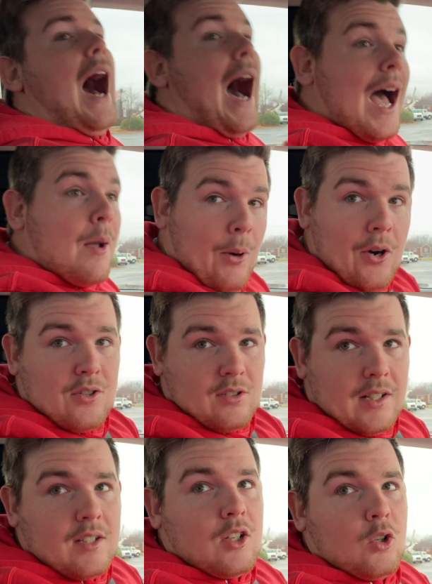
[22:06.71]
I
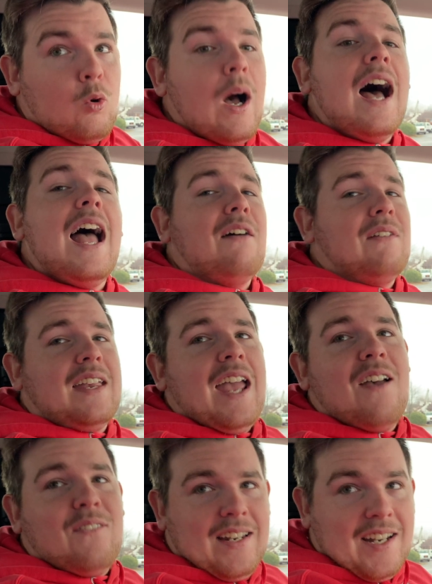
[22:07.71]
personally do. I have a
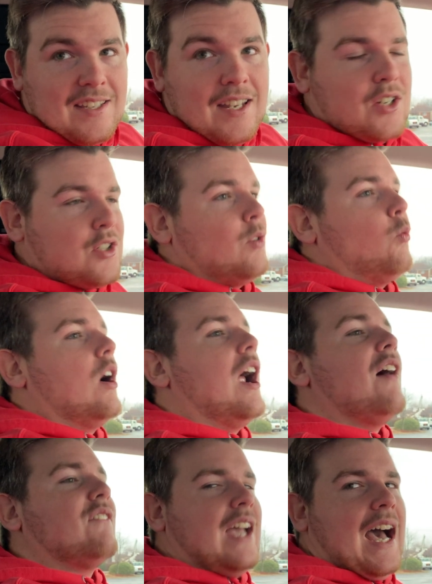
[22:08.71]
caffeine addiction where
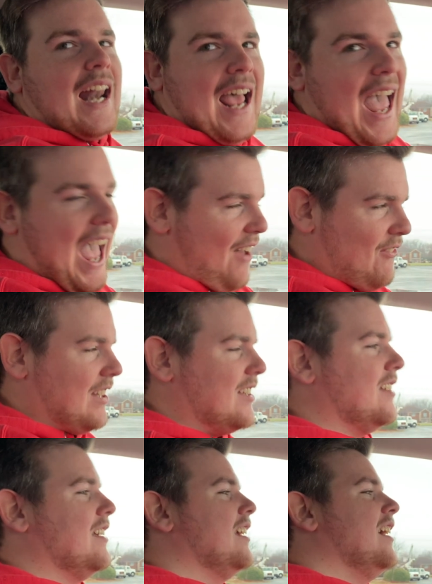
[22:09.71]
I've got to have
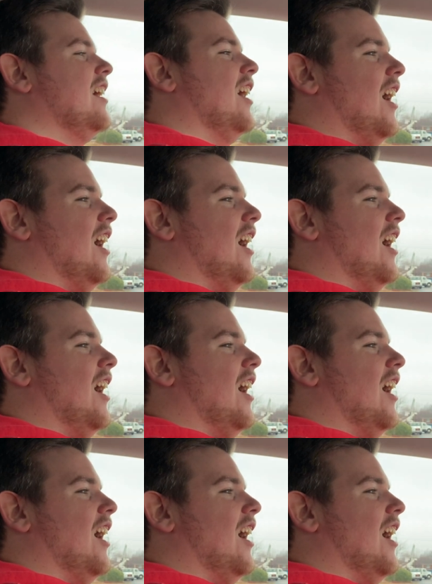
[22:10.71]
it.